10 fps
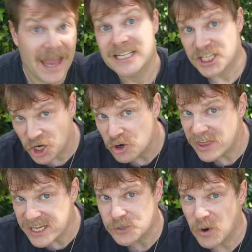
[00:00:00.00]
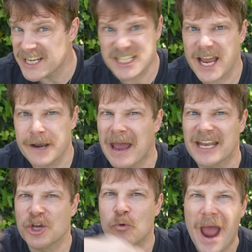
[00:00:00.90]
And to do this, we're just going to make
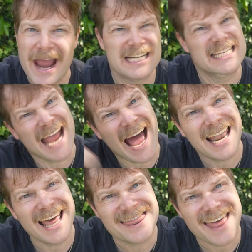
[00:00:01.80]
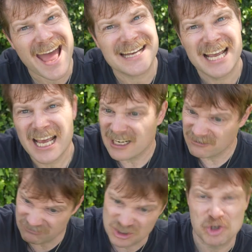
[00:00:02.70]
new wax, colour that,
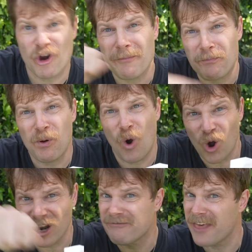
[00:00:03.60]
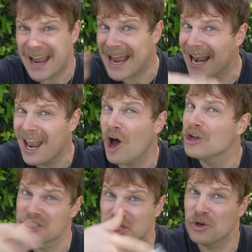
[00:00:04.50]
drip all of that colour
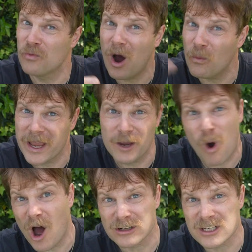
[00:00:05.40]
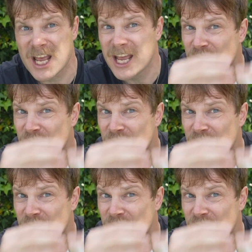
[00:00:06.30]
onto what we want.